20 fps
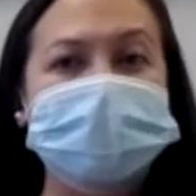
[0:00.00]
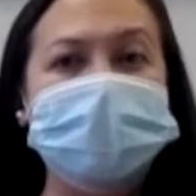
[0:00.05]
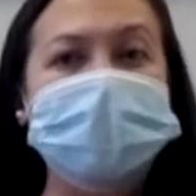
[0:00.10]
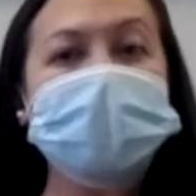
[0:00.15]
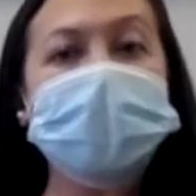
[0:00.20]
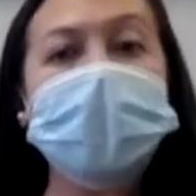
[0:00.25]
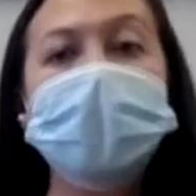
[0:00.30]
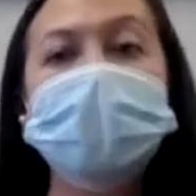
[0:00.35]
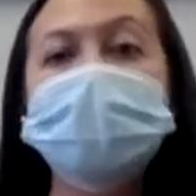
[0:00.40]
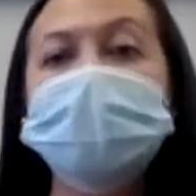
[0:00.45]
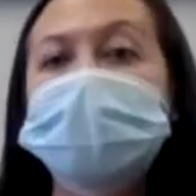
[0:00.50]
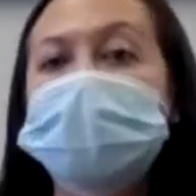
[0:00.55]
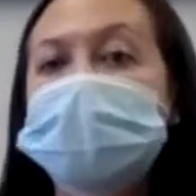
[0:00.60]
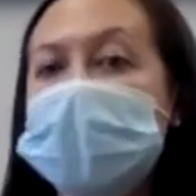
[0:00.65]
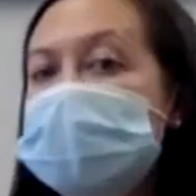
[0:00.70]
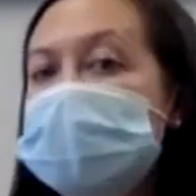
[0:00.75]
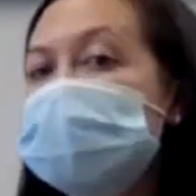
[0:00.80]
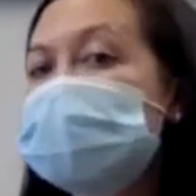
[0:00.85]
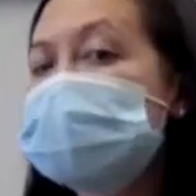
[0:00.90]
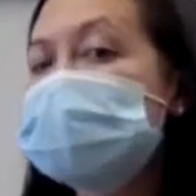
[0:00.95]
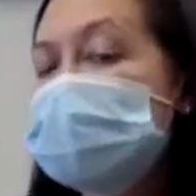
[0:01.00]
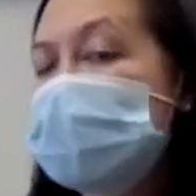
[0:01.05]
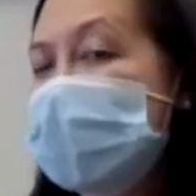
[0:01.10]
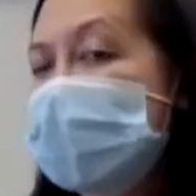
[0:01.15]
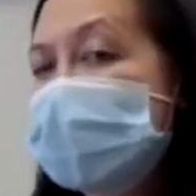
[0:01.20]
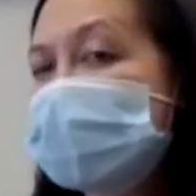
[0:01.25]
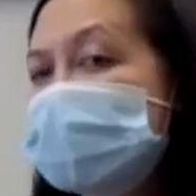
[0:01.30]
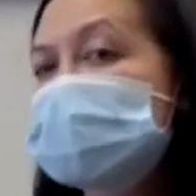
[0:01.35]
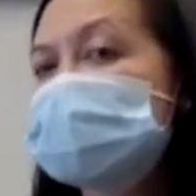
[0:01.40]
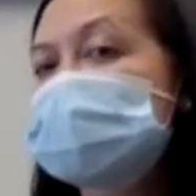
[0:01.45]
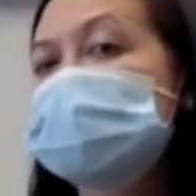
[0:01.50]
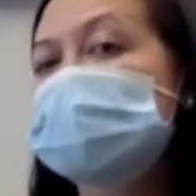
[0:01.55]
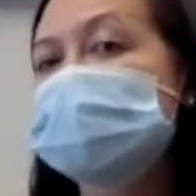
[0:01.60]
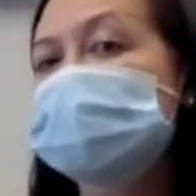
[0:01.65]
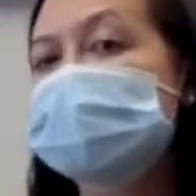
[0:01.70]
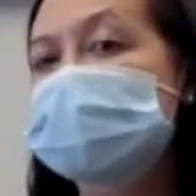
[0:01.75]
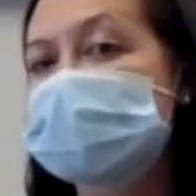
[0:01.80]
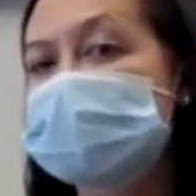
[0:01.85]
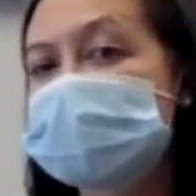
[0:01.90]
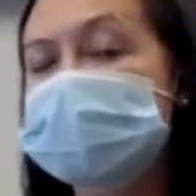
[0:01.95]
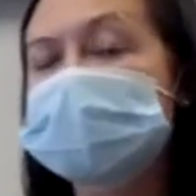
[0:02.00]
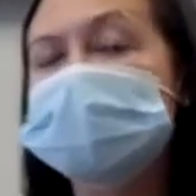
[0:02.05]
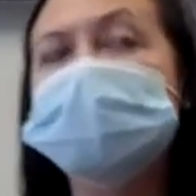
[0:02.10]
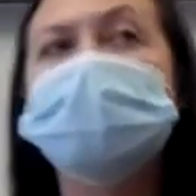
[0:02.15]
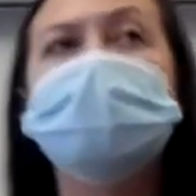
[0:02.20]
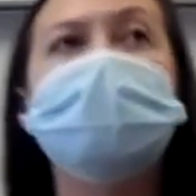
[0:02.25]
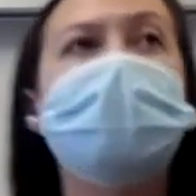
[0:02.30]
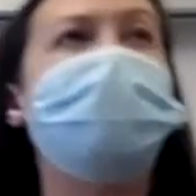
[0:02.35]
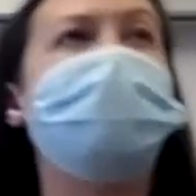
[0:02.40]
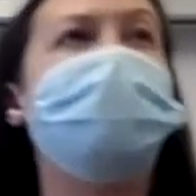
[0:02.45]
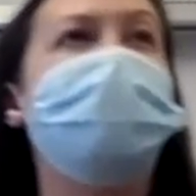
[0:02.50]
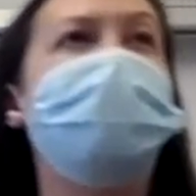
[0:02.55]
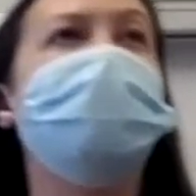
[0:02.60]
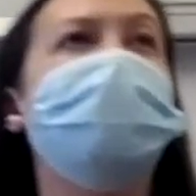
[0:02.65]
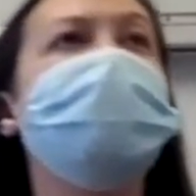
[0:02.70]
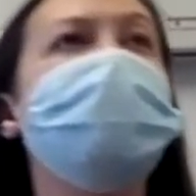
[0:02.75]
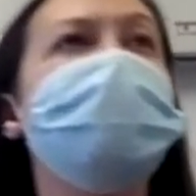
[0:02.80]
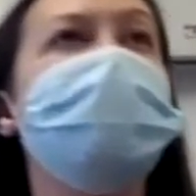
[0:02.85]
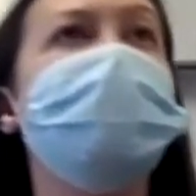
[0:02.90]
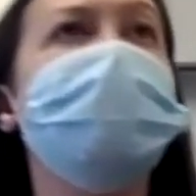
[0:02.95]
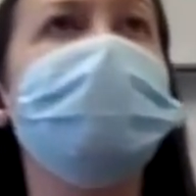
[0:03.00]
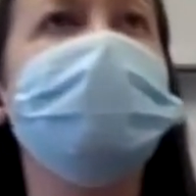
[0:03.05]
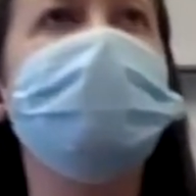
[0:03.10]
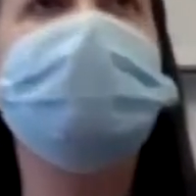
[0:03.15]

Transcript: and both ways will give you the right answer,